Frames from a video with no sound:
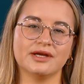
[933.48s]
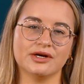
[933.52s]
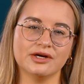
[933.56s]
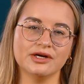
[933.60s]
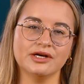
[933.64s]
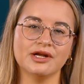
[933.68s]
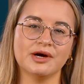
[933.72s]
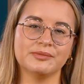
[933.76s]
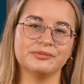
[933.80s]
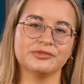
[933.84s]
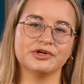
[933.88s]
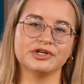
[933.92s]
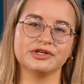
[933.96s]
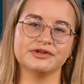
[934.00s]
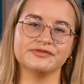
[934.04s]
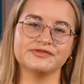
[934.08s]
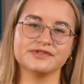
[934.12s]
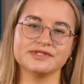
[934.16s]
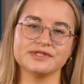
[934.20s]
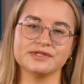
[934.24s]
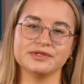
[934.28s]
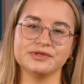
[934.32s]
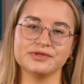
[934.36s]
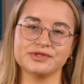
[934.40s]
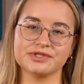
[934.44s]
are a number of
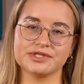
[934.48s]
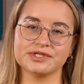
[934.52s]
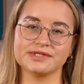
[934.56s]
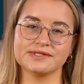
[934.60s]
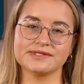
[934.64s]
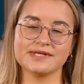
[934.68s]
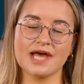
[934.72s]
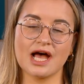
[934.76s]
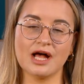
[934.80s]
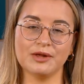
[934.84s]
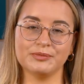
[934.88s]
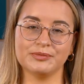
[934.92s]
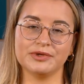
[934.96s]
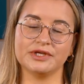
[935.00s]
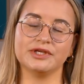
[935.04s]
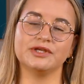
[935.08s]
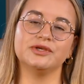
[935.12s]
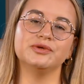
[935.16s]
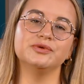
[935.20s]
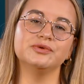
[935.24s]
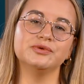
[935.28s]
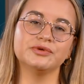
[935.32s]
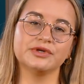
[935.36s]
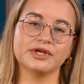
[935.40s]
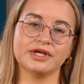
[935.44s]
solutions helping
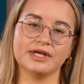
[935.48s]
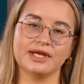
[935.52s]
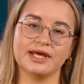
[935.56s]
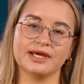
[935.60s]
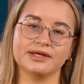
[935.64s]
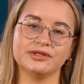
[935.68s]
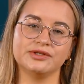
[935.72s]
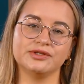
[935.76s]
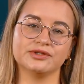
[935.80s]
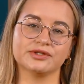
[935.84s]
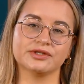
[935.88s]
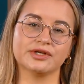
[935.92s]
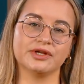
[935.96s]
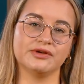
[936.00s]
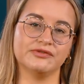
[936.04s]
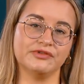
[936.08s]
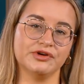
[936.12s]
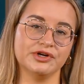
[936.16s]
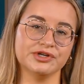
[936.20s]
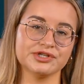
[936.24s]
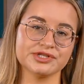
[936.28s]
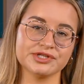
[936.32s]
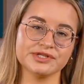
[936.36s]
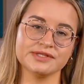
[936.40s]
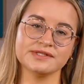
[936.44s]
you connect your
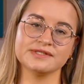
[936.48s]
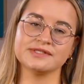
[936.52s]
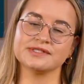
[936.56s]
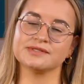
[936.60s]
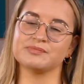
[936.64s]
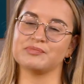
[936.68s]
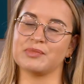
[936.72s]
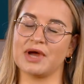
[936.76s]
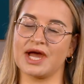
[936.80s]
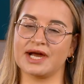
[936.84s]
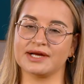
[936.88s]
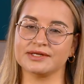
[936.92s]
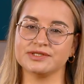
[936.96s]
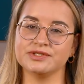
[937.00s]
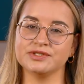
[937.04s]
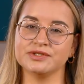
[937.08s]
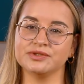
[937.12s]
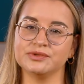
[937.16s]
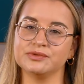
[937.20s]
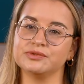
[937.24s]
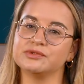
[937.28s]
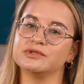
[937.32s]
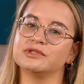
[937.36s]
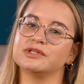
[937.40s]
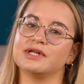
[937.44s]
conversions back to
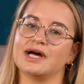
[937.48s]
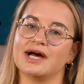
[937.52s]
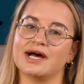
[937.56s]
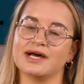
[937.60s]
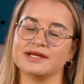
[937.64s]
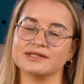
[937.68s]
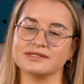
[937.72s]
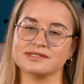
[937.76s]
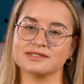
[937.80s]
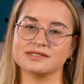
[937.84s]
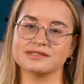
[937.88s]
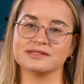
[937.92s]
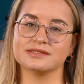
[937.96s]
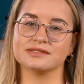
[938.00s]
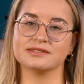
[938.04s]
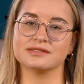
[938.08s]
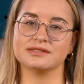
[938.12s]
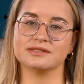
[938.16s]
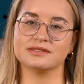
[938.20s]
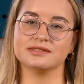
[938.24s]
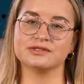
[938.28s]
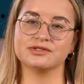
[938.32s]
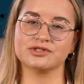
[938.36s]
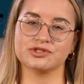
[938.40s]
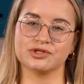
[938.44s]
Google Ads
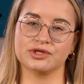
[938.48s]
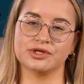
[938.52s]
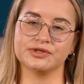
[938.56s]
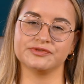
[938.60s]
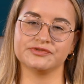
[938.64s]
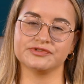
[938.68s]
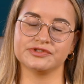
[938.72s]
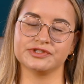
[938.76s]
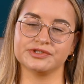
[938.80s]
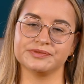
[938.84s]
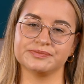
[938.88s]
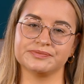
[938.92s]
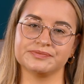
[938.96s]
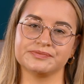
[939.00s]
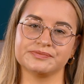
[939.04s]
that drove them.